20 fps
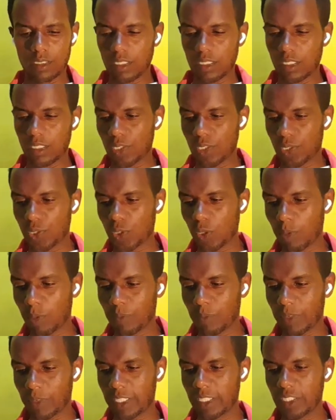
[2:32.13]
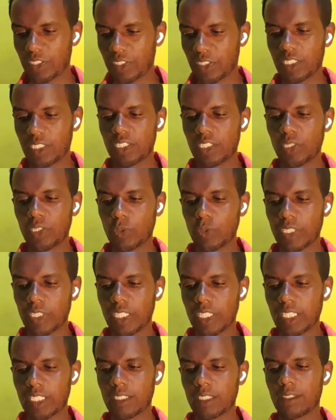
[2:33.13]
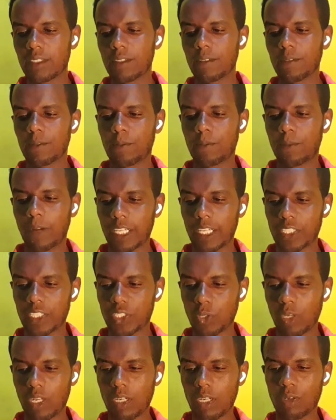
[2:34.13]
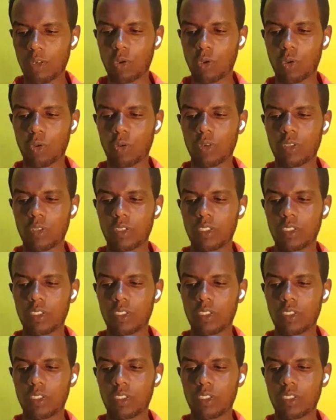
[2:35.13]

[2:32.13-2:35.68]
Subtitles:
So my friend, is using factual or